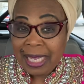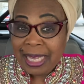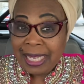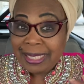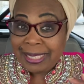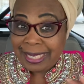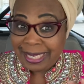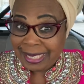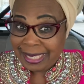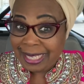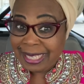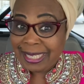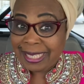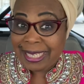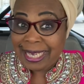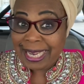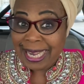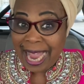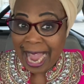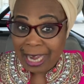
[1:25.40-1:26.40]
This is the
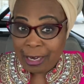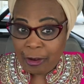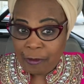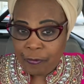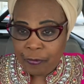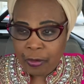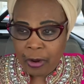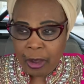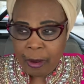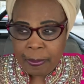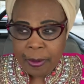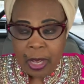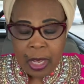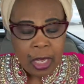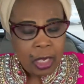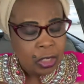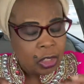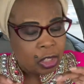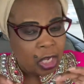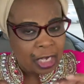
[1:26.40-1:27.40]
kind of love.
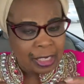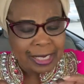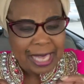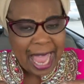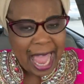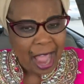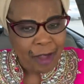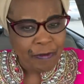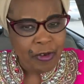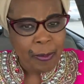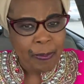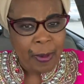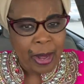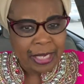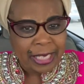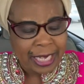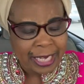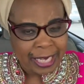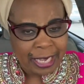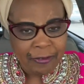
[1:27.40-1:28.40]
Does
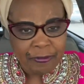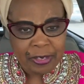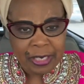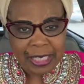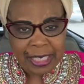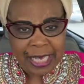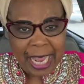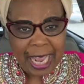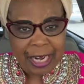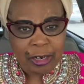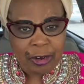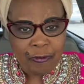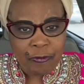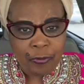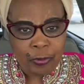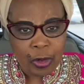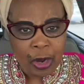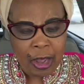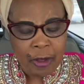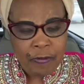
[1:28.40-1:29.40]
everybody give this kind of
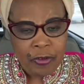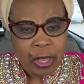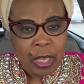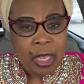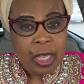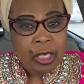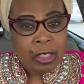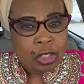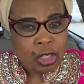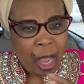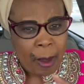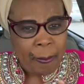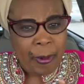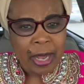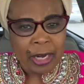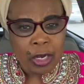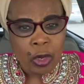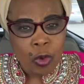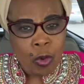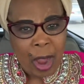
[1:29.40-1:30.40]
love?
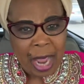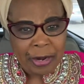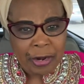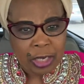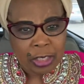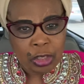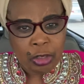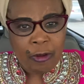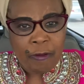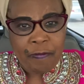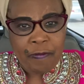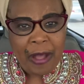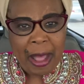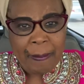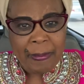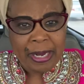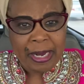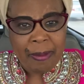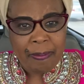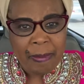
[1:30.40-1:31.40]
Somebody who are not your
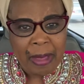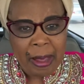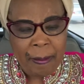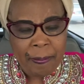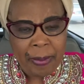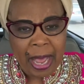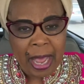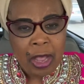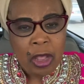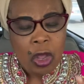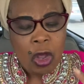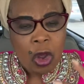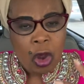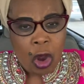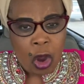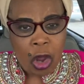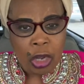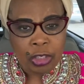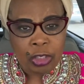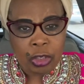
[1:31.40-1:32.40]
family member
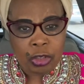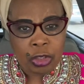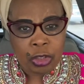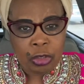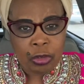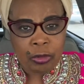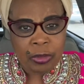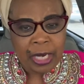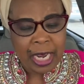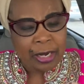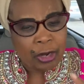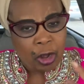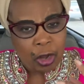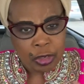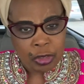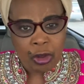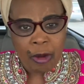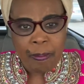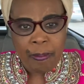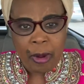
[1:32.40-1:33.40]
or your children or
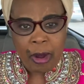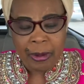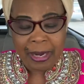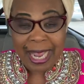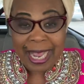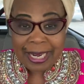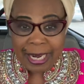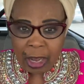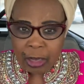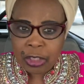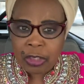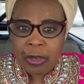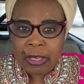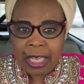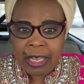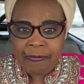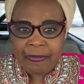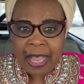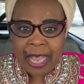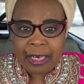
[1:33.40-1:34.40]
your mom, can they also
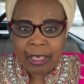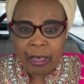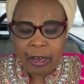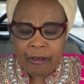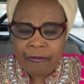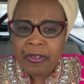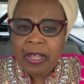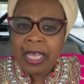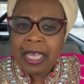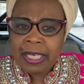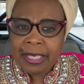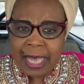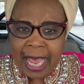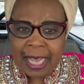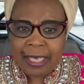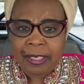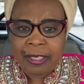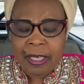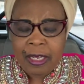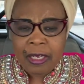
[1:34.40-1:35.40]
give that love?
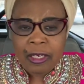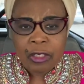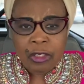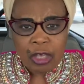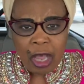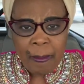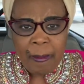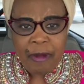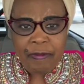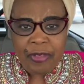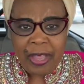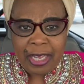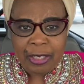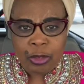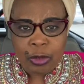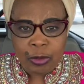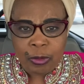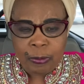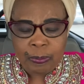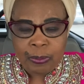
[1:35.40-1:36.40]
Yes, some of them
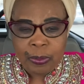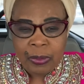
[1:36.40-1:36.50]
do.